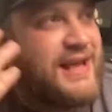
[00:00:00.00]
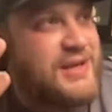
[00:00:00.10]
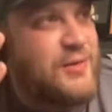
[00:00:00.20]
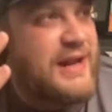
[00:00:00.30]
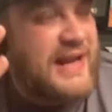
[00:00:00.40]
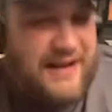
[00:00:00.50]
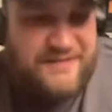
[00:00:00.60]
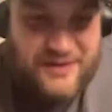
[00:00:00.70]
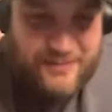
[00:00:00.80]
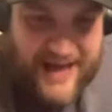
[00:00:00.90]
You know what? I
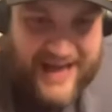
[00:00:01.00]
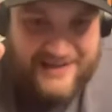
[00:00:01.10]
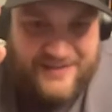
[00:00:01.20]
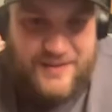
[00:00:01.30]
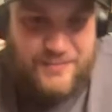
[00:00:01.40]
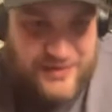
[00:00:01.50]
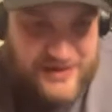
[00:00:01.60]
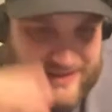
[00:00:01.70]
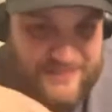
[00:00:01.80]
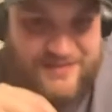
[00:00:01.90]
feel bad. The
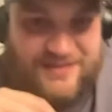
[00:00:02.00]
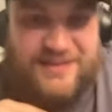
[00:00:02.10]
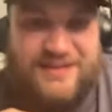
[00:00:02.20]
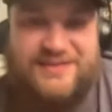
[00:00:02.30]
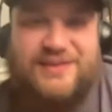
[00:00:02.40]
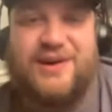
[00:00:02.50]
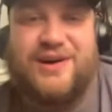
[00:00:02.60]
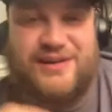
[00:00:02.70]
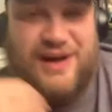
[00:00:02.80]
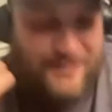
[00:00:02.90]
prelims to this card